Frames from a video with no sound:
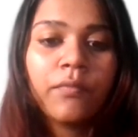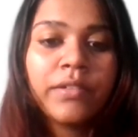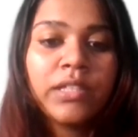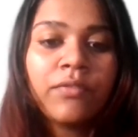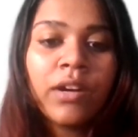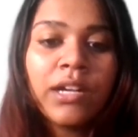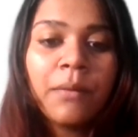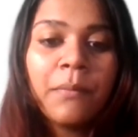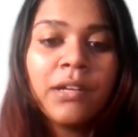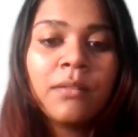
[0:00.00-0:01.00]
with the
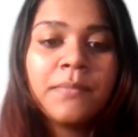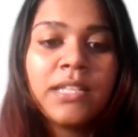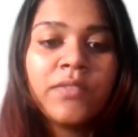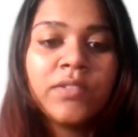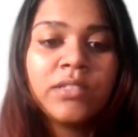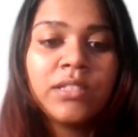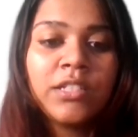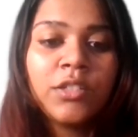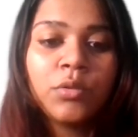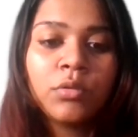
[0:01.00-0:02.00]
fundamental belief in the
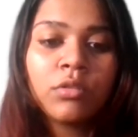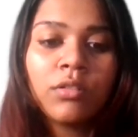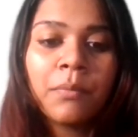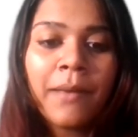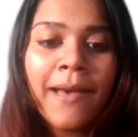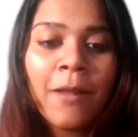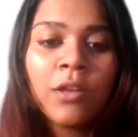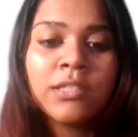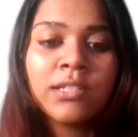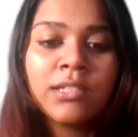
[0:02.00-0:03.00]
need to solve the
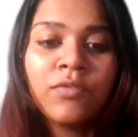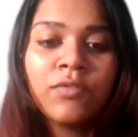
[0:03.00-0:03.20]
biological,